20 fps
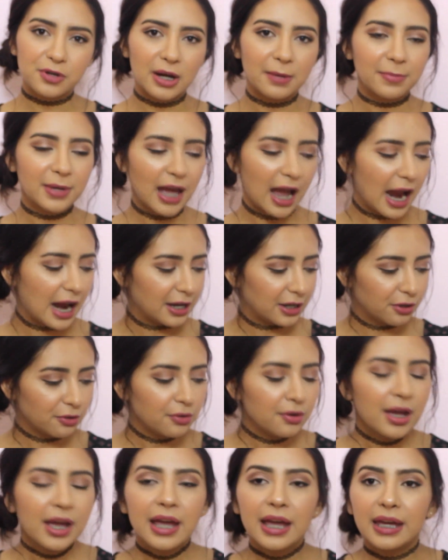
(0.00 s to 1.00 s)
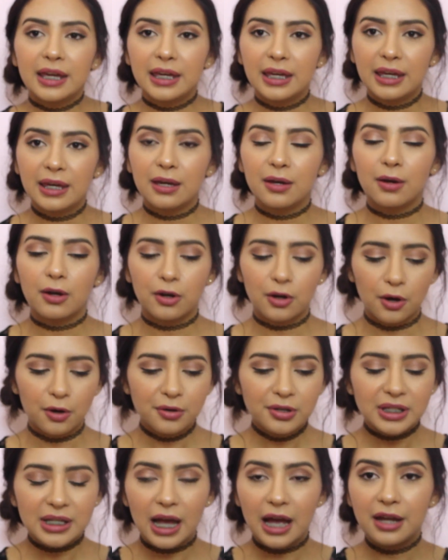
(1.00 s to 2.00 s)
right behind you. He
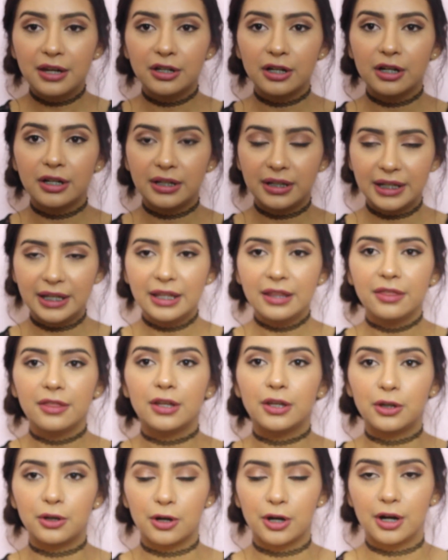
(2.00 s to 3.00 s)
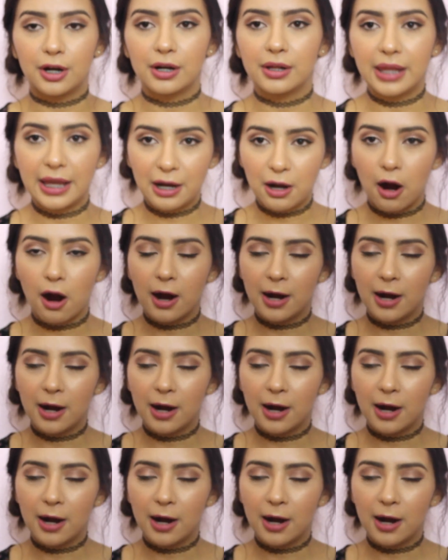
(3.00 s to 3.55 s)
goes underneath your like